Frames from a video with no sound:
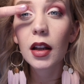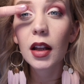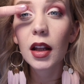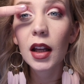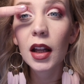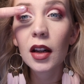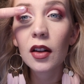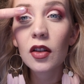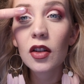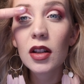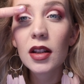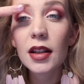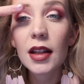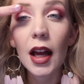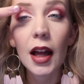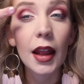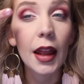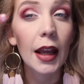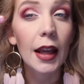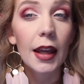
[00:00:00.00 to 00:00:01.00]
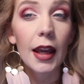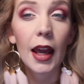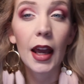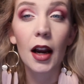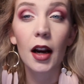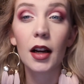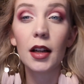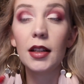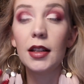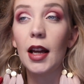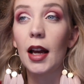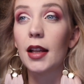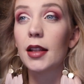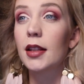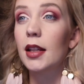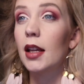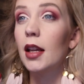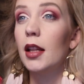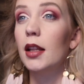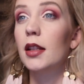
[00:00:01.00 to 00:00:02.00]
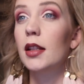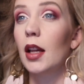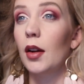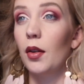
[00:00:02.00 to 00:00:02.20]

Kind of just that like iridescence.